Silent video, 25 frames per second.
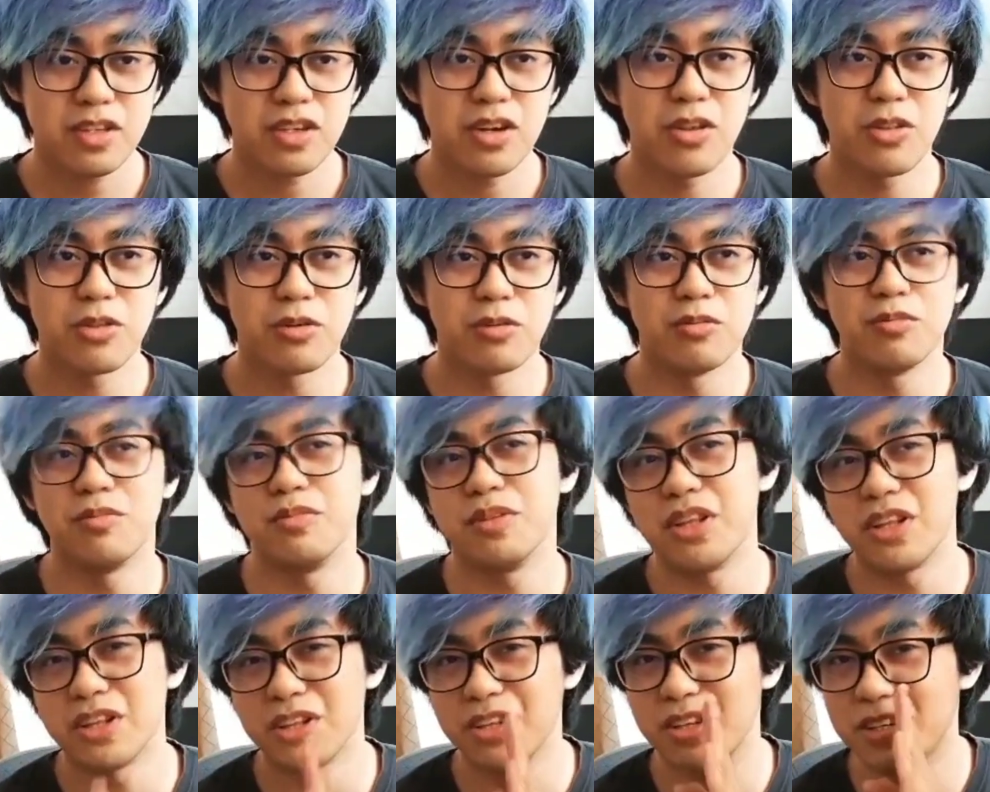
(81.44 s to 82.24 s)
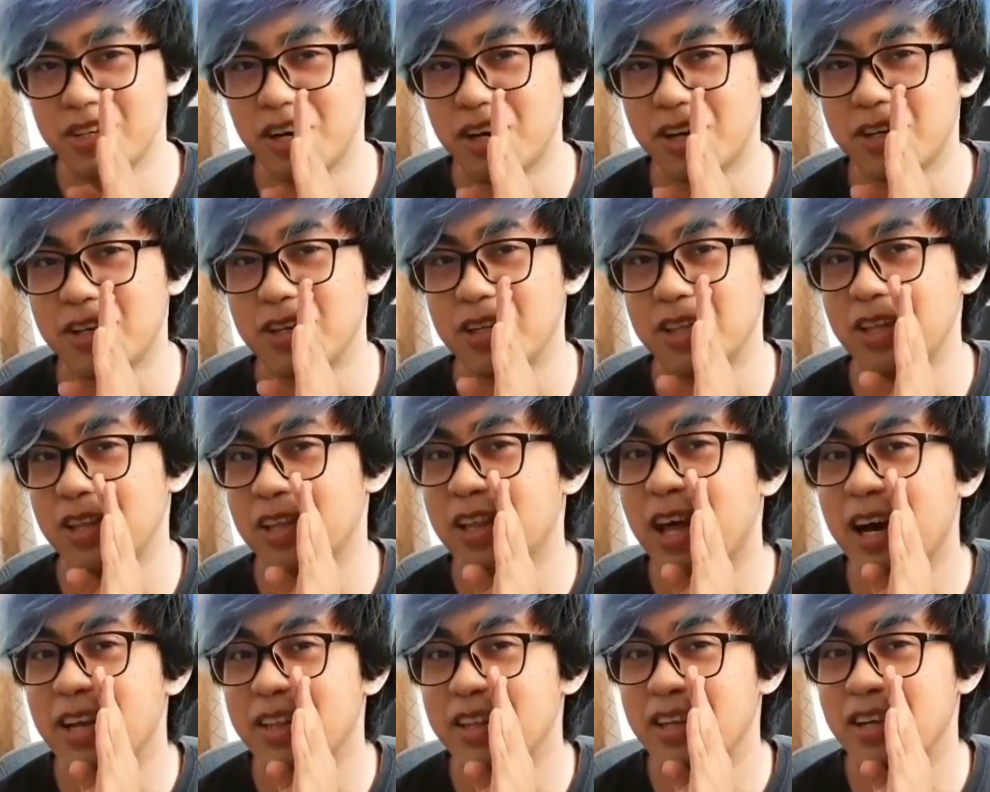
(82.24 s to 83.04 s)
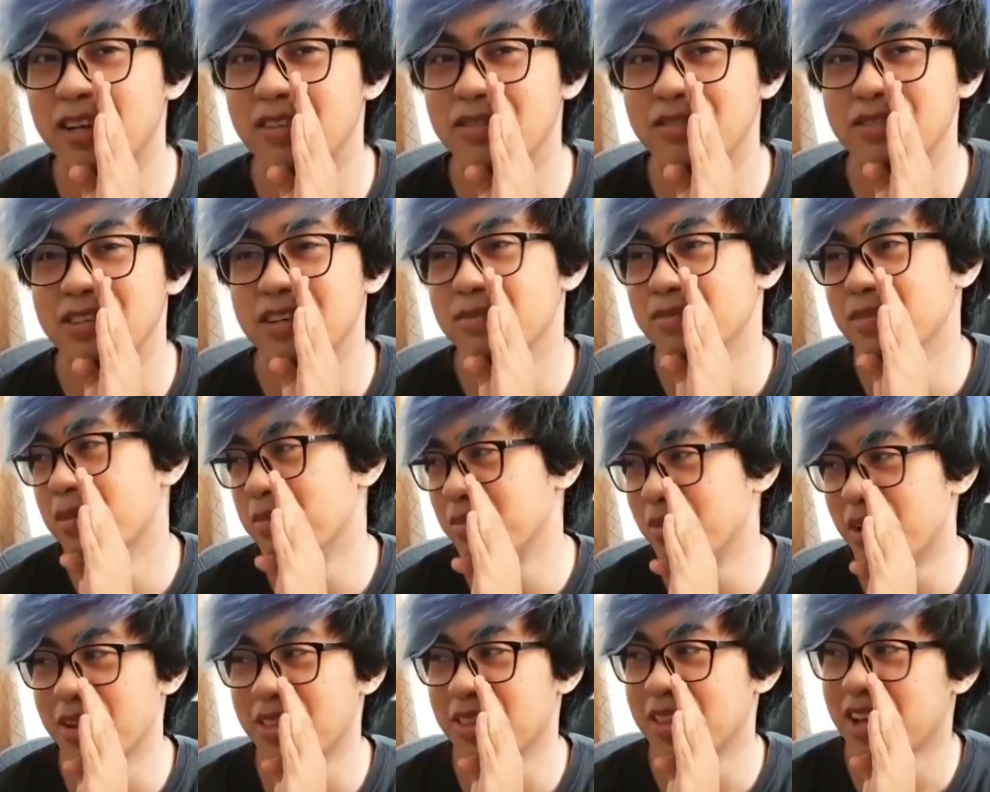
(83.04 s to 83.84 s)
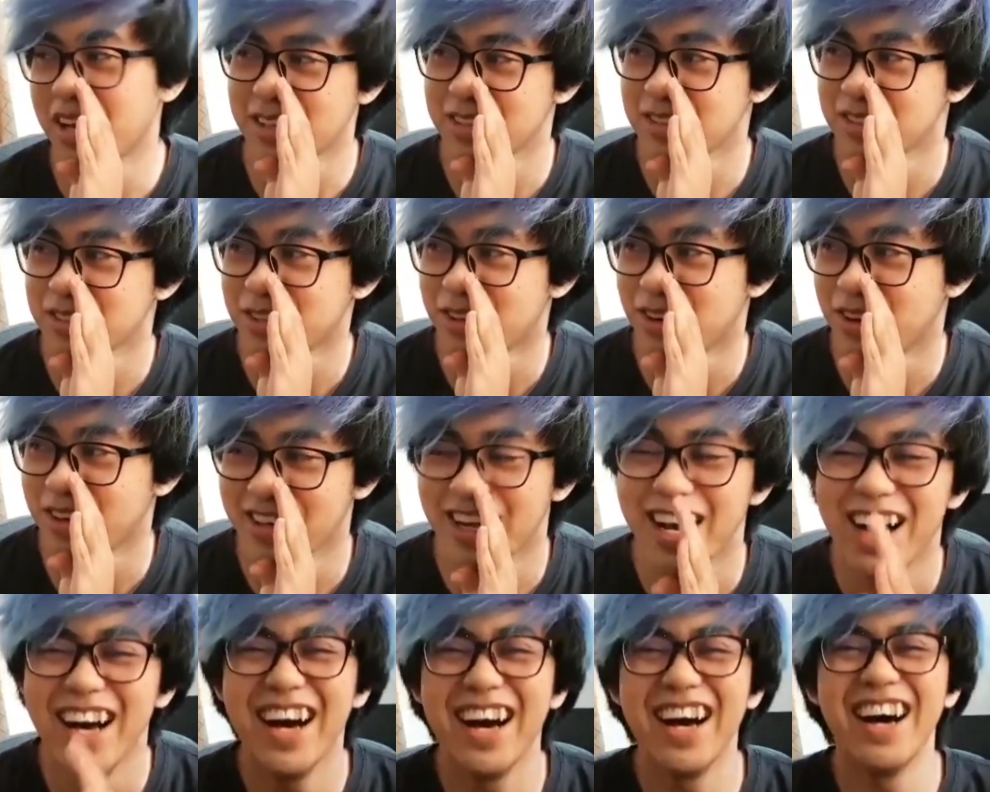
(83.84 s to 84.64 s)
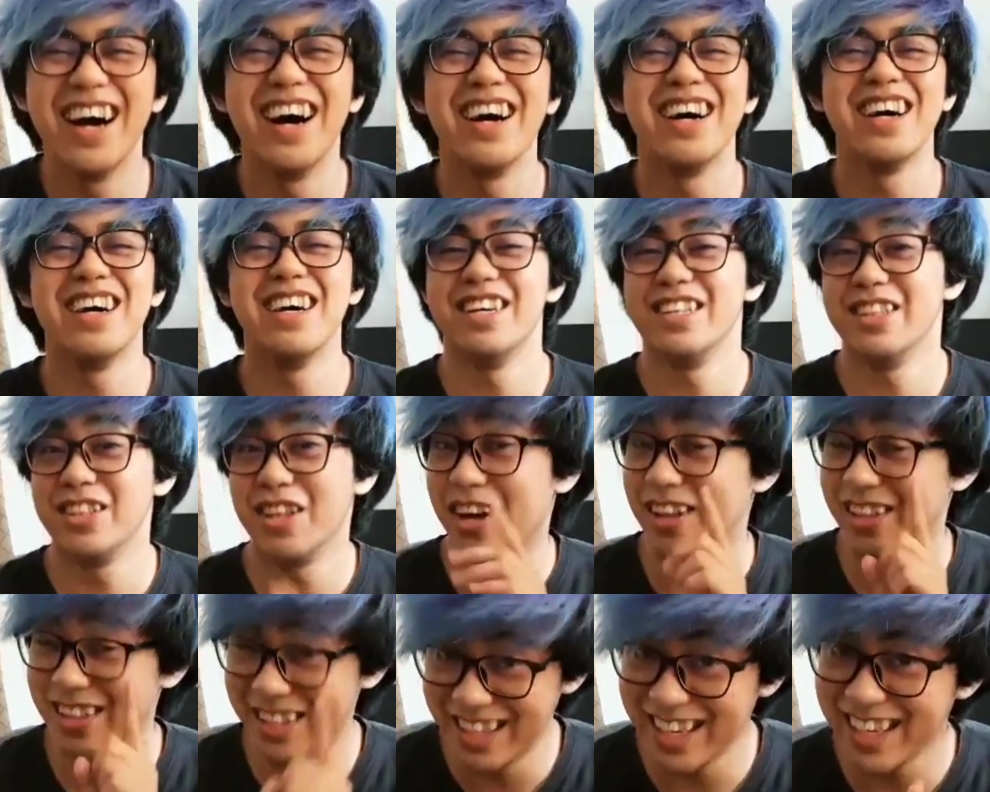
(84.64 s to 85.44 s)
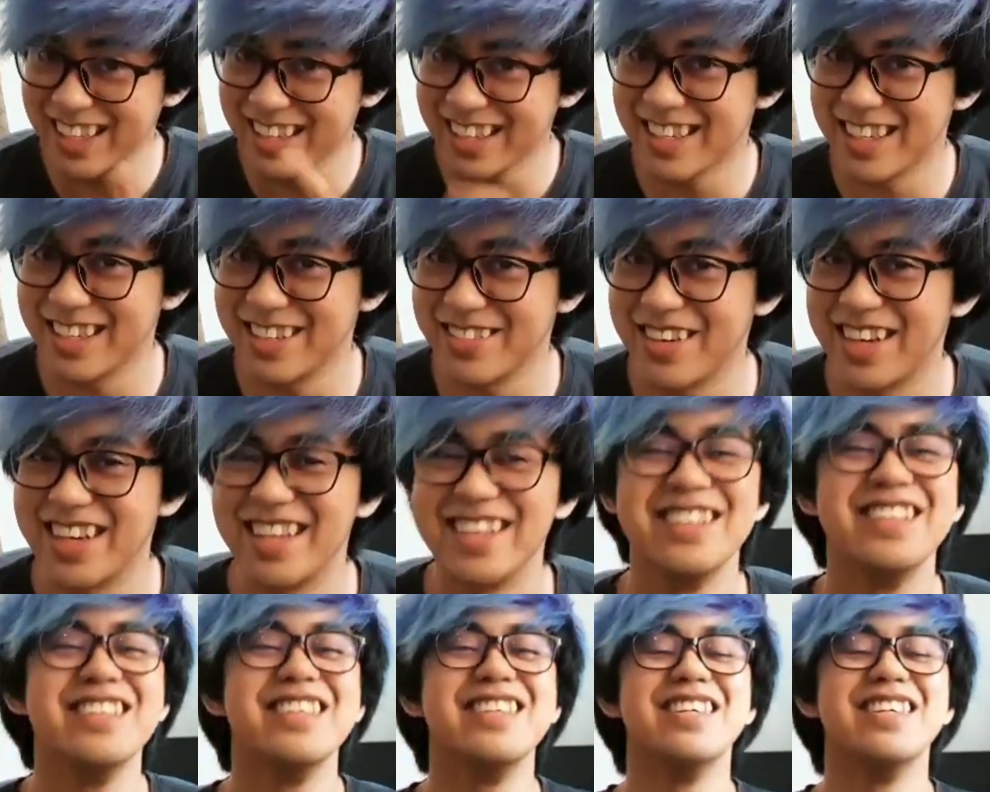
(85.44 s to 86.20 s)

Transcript: Although they're not really that heavy, and I'm not that strong. Not yet, anyway.